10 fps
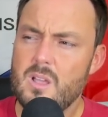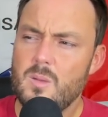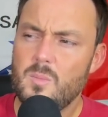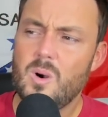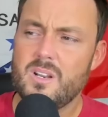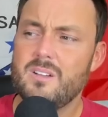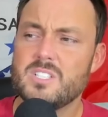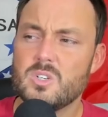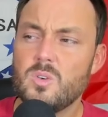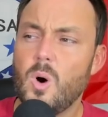Markel is
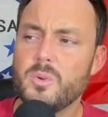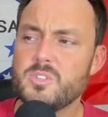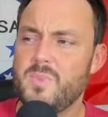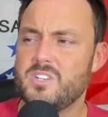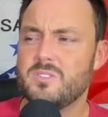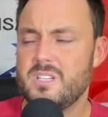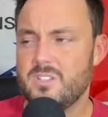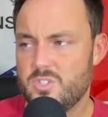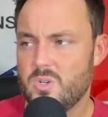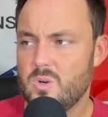a global specialty
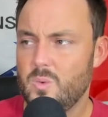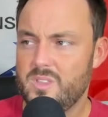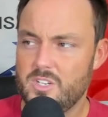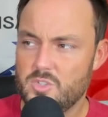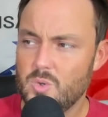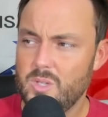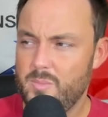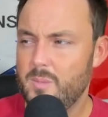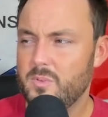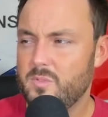insurer with a truly
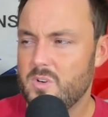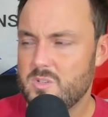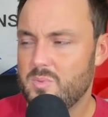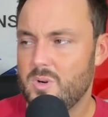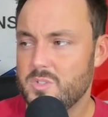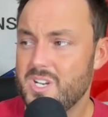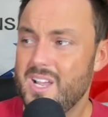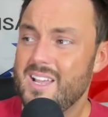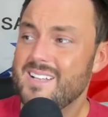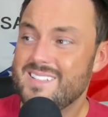people-first approach.
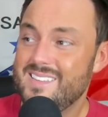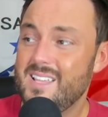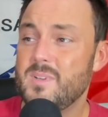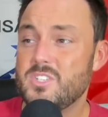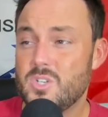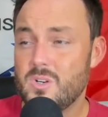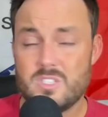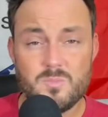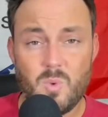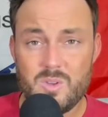To them, insurance
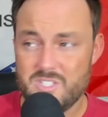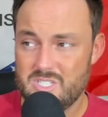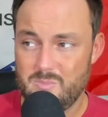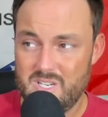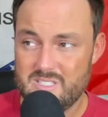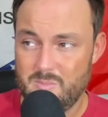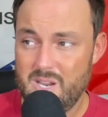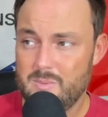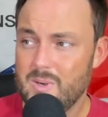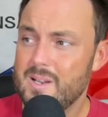is more than just a piece of
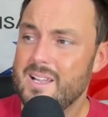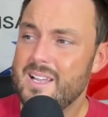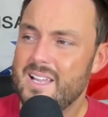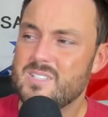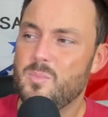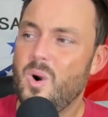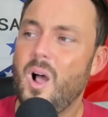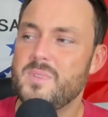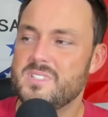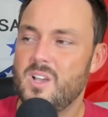paper. It's a
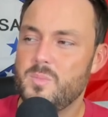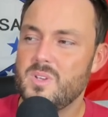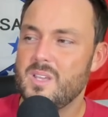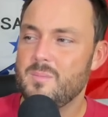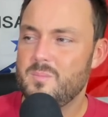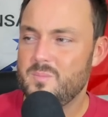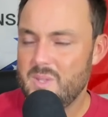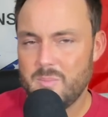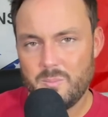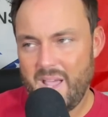promise to help you get
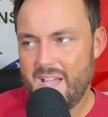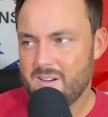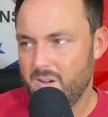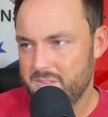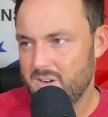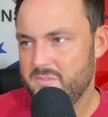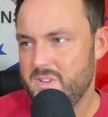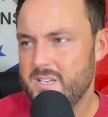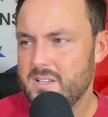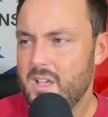people back on their
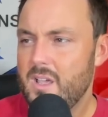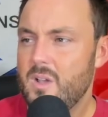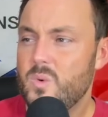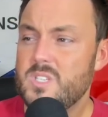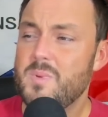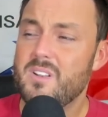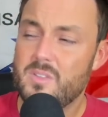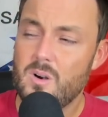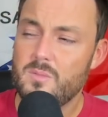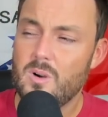feet. We spend a
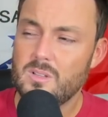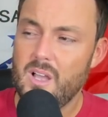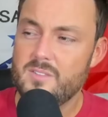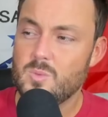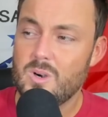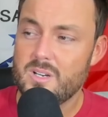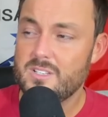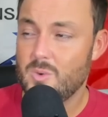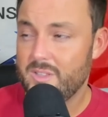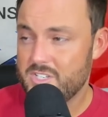third of our lives working,
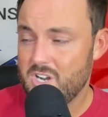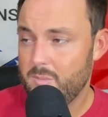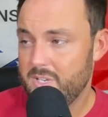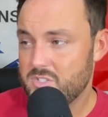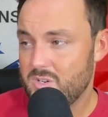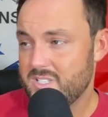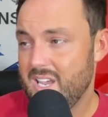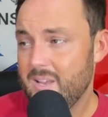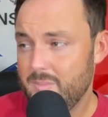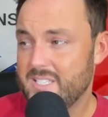so on-the-job injuries
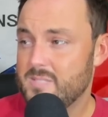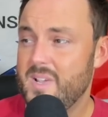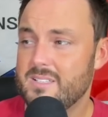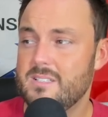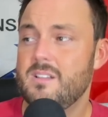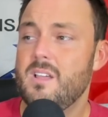can be expected.